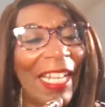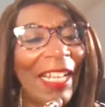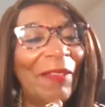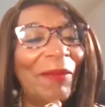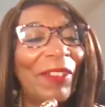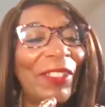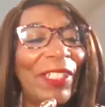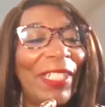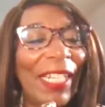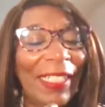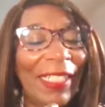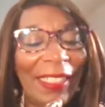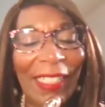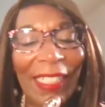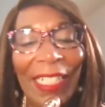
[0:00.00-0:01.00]

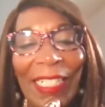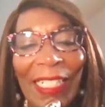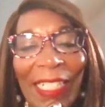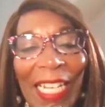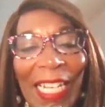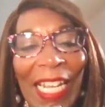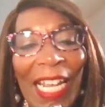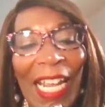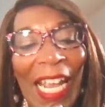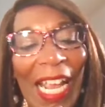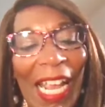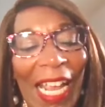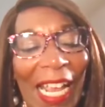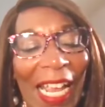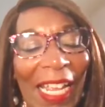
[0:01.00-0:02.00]
conversation.
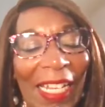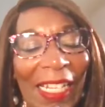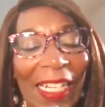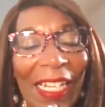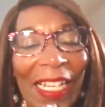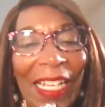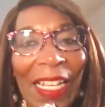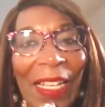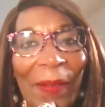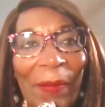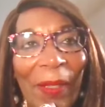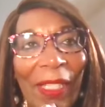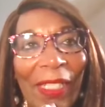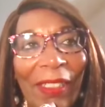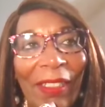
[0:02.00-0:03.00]
And
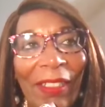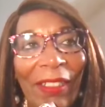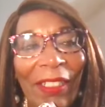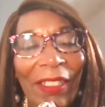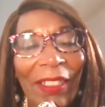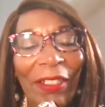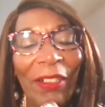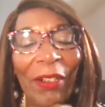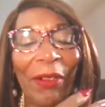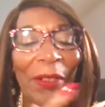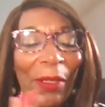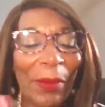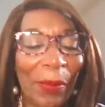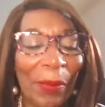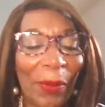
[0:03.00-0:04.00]
it's just
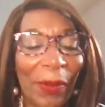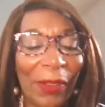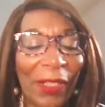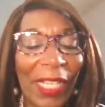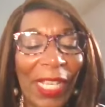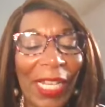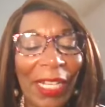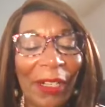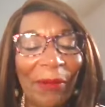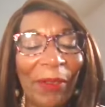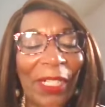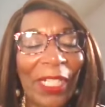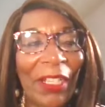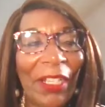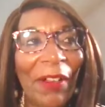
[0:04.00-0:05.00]
so important that our
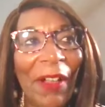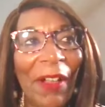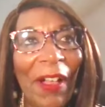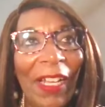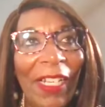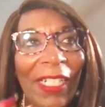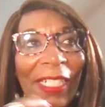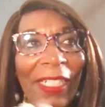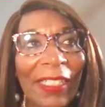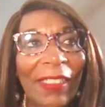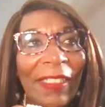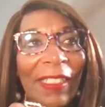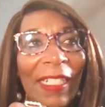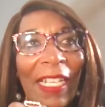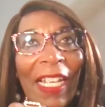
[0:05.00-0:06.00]
radio
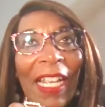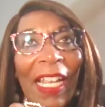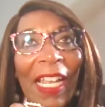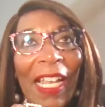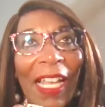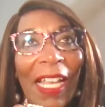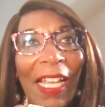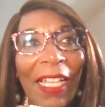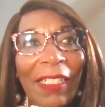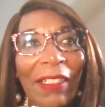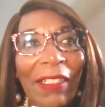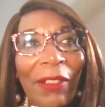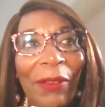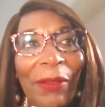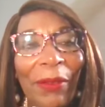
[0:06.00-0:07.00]
audience,
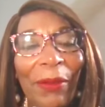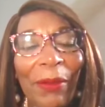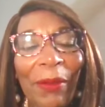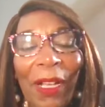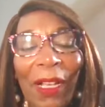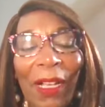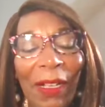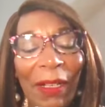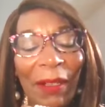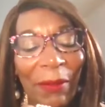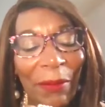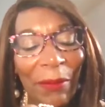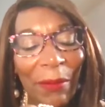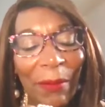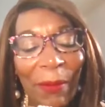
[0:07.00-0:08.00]
to
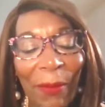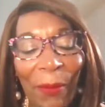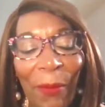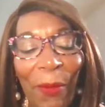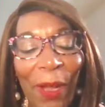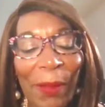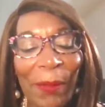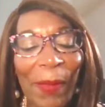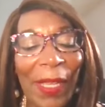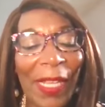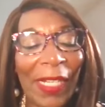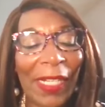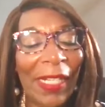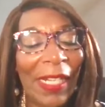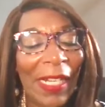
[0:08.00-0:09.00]

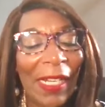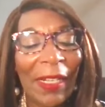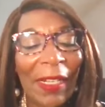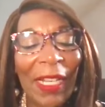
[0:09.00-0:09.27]
women,